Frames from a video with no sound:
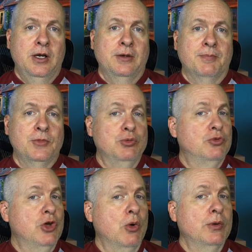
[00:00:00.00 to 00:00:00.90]
You
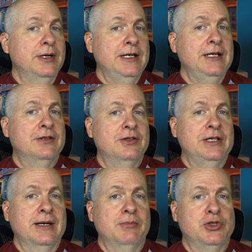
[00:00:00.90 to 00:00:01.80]
don't need the
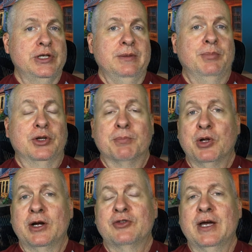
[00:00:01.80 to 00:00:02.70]
DMG, but the
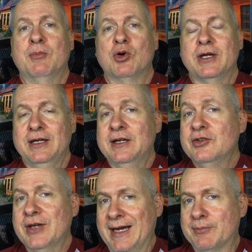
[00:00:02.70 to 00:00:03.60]
player's handbook is
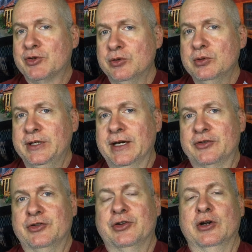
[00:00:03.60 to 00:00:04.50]
absolutely
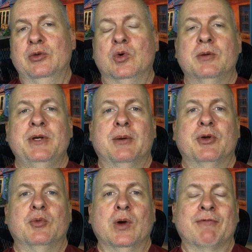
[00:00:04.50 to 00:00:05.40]
necessary. You want to be able to
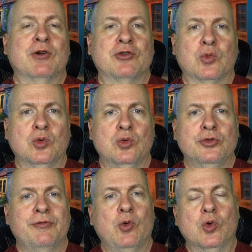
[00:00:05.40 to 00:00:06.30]
reference rules
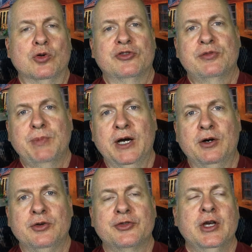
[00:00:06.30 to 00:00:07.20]
for
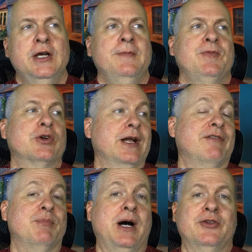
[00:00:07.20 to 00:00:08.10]
spells. You're going to have
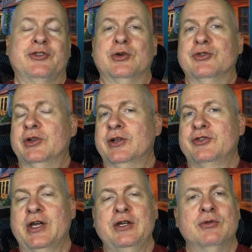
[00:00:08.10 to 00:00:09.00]
monsters, and let's
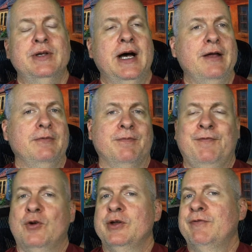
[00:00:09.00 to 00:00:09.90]
say you're not
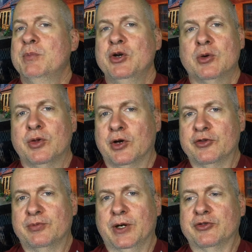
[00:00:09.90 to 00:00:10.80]
fully familiar with all the
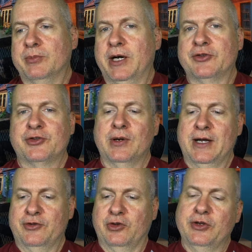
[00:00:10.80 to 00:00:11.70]
spells. A monster
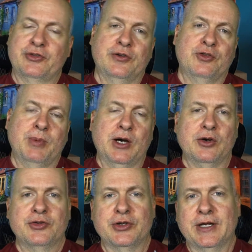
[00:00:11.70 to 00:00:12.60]
has a list of spells
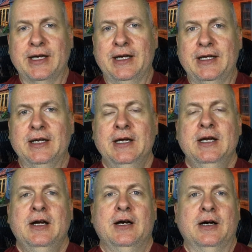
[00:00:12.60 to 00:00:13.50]
that they
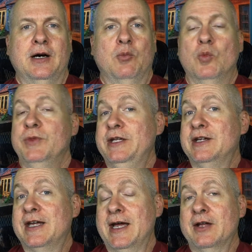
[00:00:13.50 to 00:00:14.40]
need to
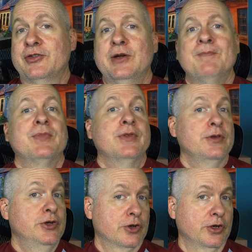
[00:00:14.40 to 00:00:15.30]
cast.
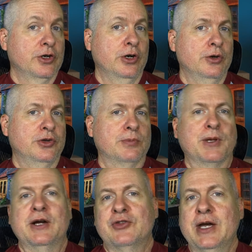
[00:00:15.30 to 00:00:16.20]
You're going to go to the
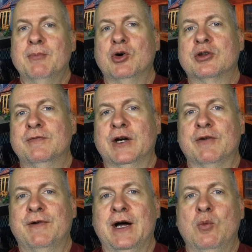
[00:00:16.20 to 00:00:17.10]
player's handbook to
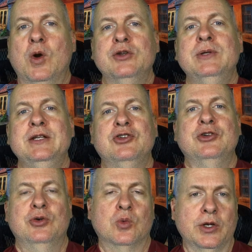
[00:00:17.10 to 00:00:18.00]
verify what you need to do
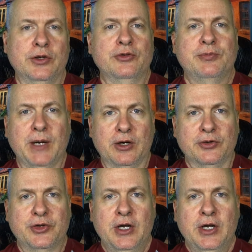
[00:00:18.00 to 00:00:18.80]
to run those spells.